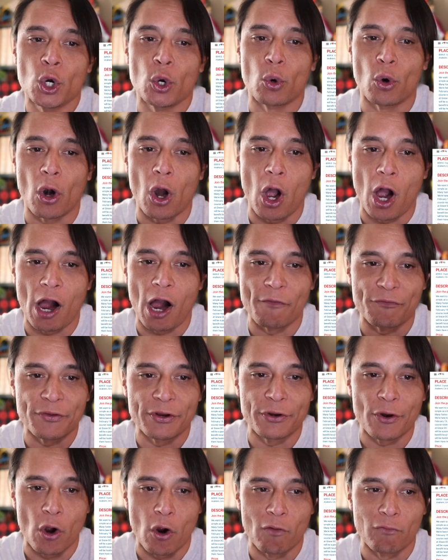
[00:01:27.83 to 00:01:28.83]
who are
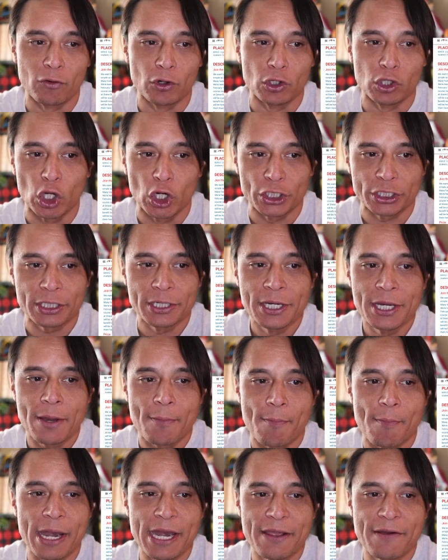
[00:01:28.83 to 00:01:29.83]
often overlooked.
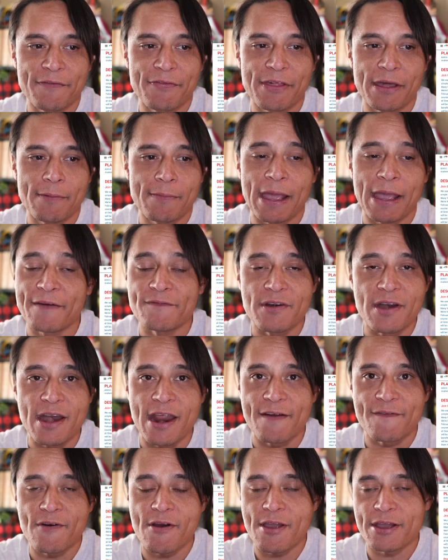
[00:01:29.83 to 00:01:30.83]
Many of them have
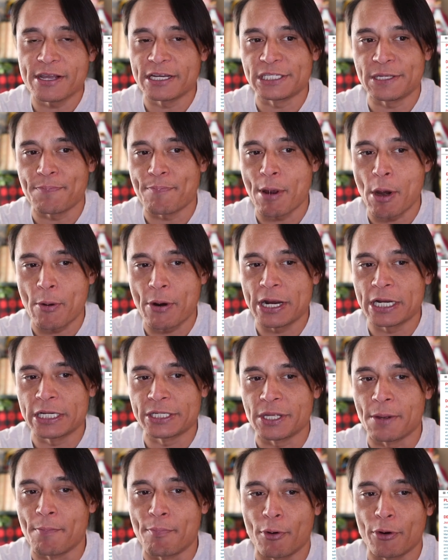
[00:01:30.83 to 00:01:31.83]
never
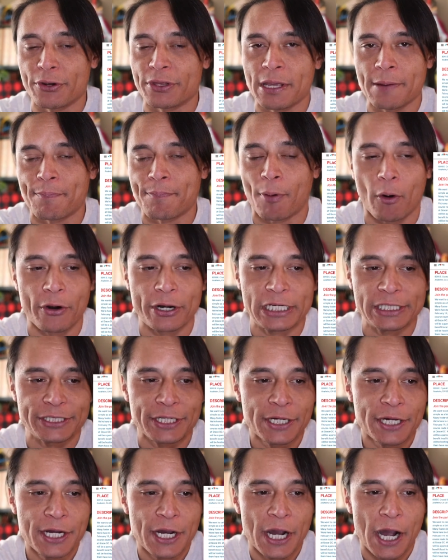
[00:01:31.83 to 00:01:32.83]
experienced birthday
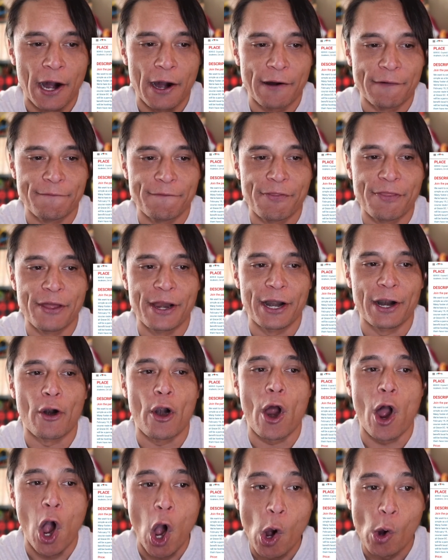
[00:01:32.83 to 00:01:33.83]
parties of their
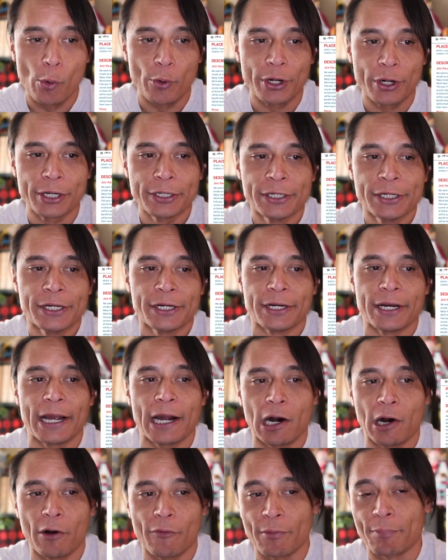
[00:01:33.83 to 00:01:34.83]
own.
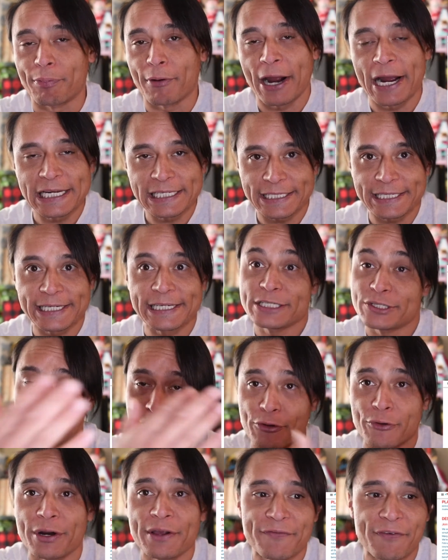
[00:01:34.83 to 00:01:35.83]
Now, the price is
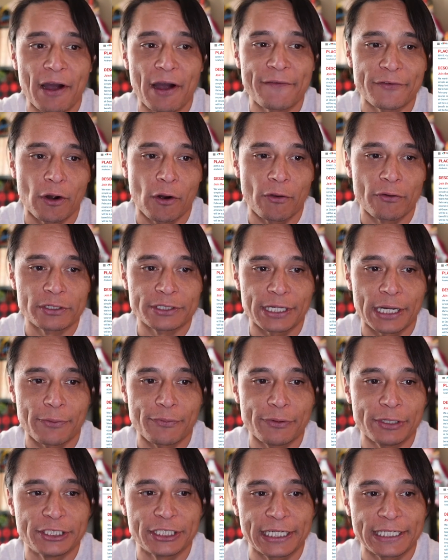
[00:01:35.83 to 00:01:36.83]
$35, like
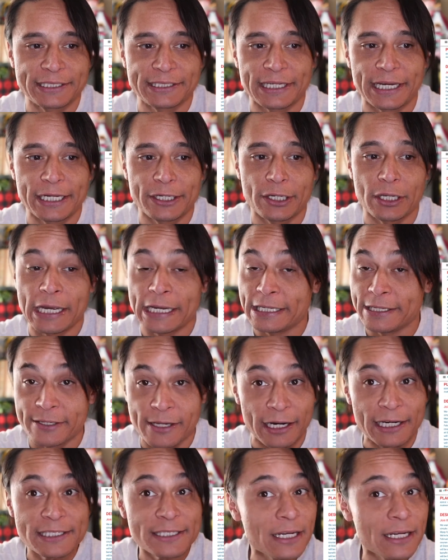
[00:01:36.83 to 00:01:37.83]
we just said. It
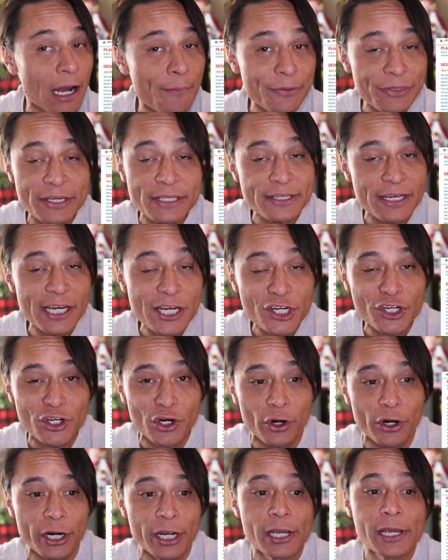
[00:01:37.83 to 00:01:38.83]
does come with a t
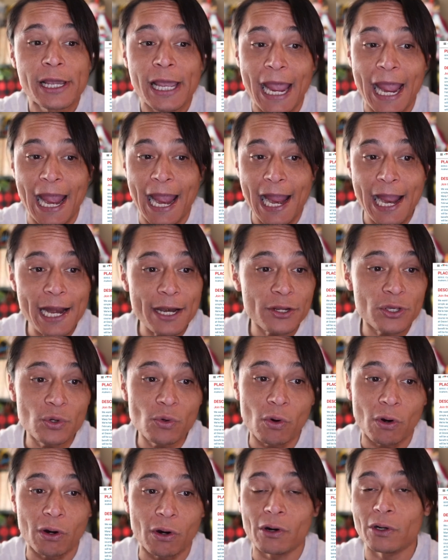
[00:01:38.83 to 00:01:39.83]
shirt, and
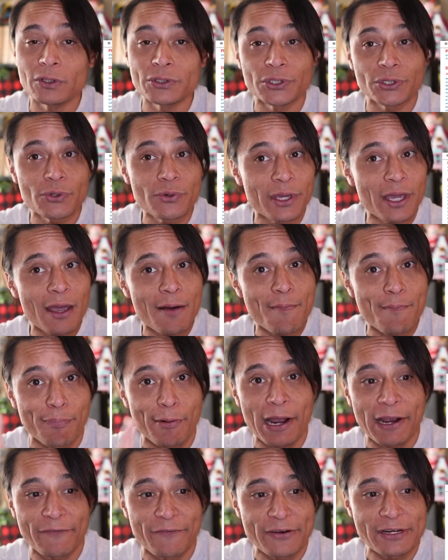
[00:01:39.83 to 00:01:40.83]
you also get
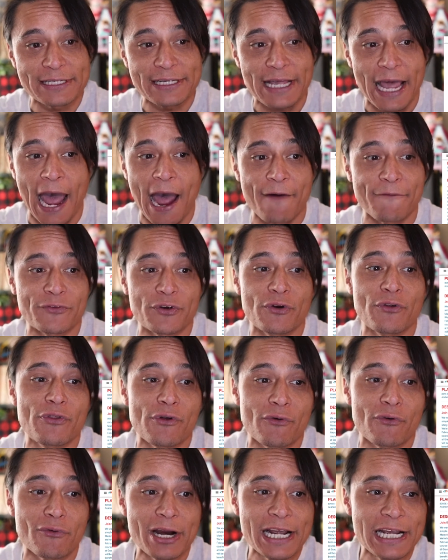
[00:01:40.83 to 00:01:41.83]
breakfast after
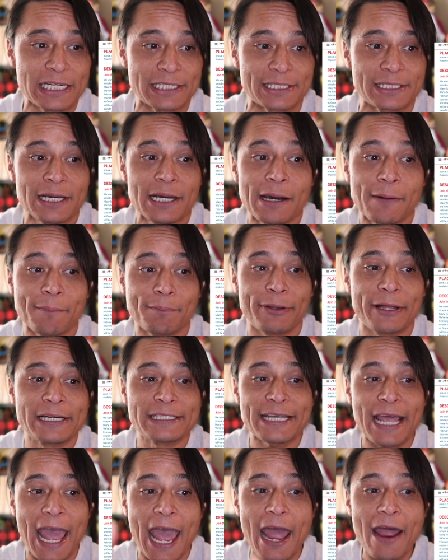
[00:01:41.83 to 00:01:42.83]
the race.
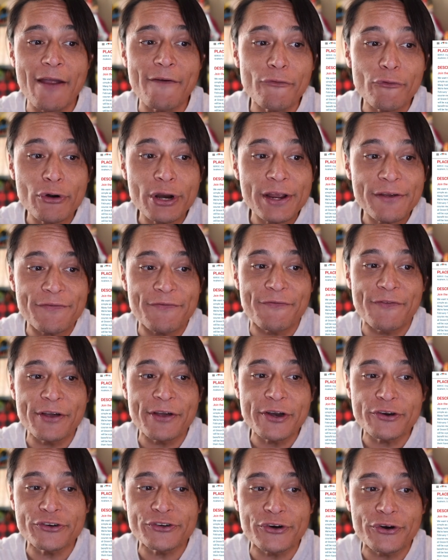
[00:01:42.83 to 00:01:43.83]
Plus, every
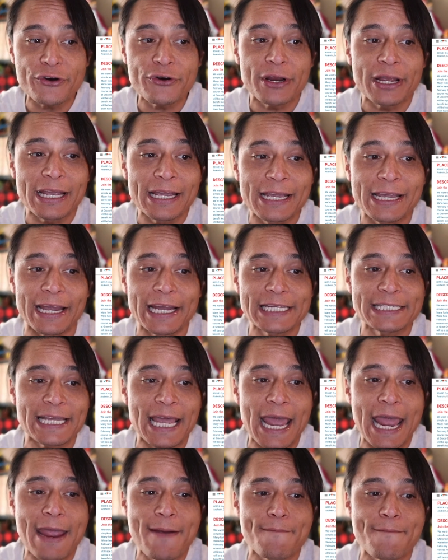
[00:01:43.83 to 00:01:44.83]
finisher gets
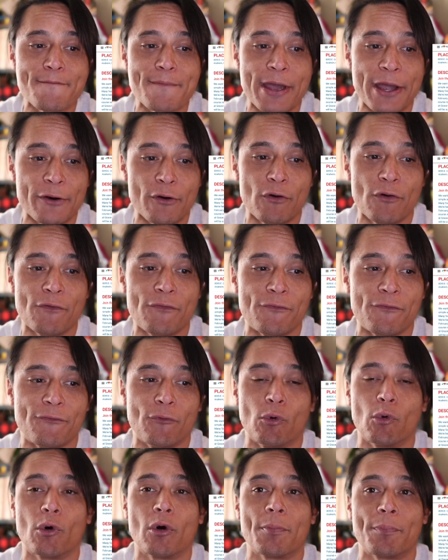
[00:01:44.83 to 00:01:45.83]
a medal
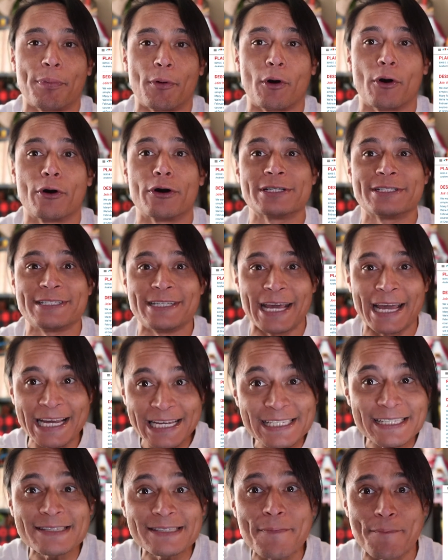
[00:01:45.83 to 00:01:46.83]
for
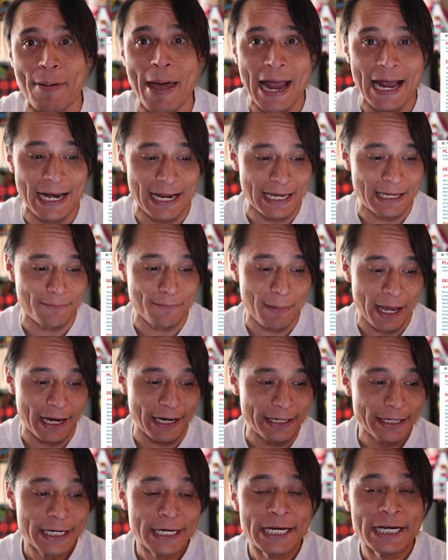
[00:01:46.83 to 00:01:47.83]
participating,
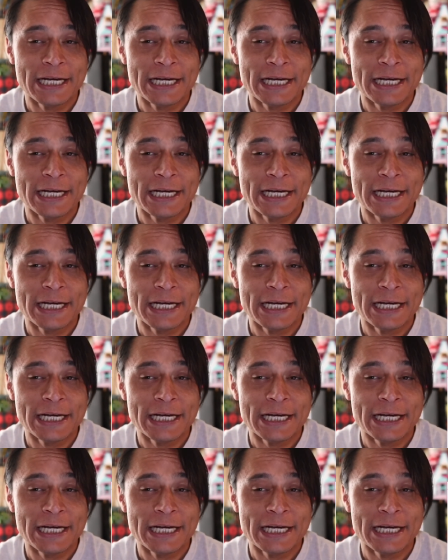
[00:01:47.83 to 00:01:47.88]
man.